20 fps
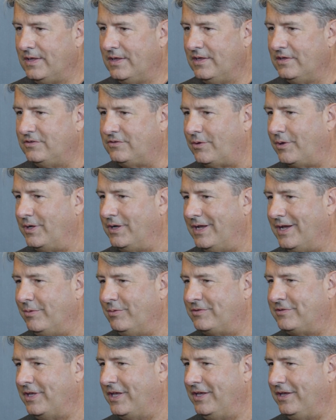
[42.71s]
So I
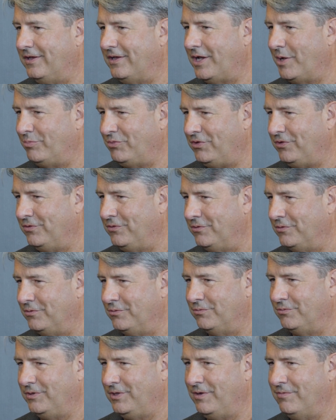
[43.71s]
would say up
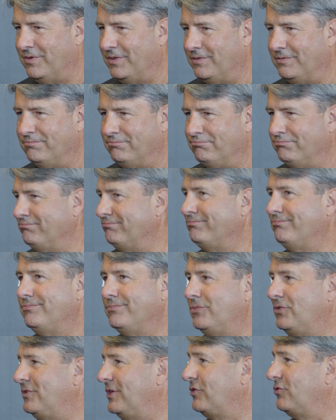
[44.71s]
to even
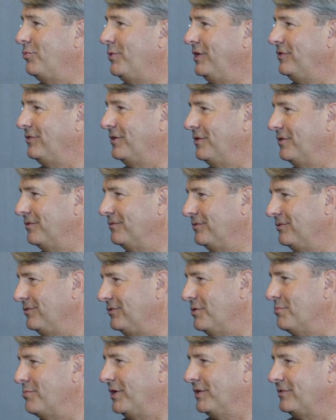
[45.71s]
6 weeks ago,
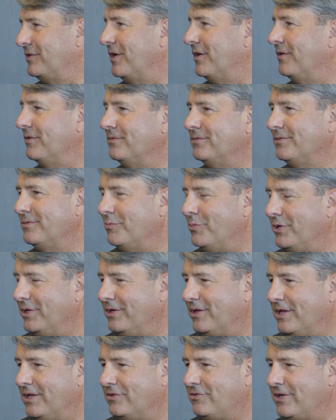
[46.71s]
2 months ago, when
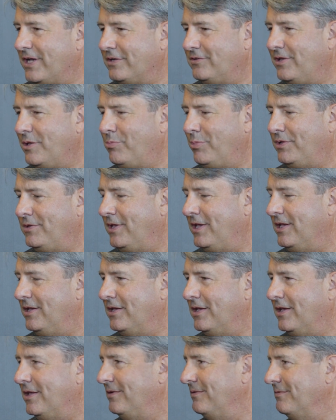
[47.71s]
ChatGPT
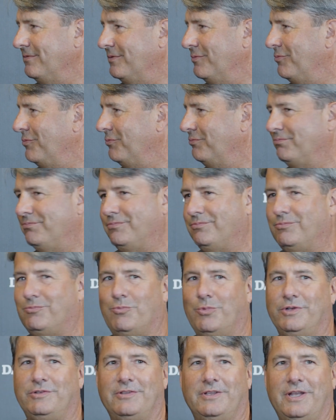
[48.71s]
hit,
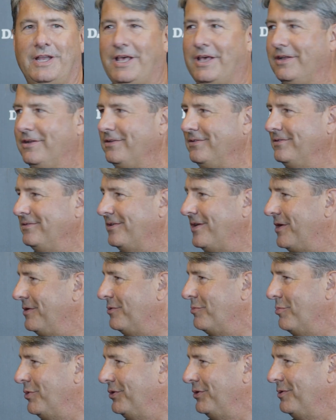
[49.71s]
what's it at, 100
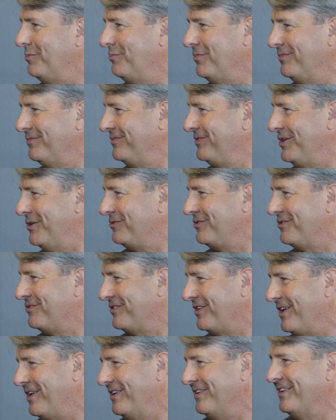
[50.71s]
million users?
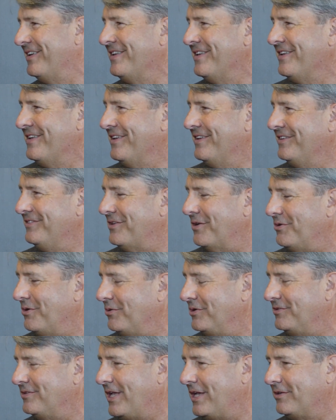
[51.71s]
I don't know
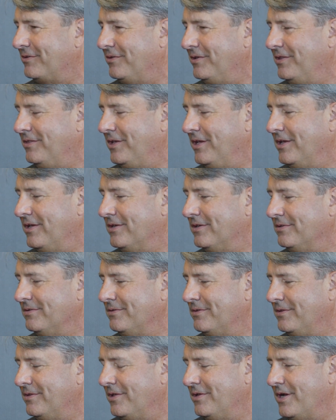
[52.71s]
exactly
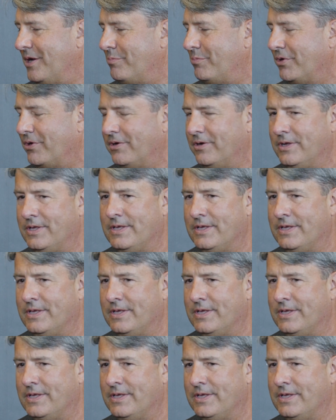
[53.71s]
the number.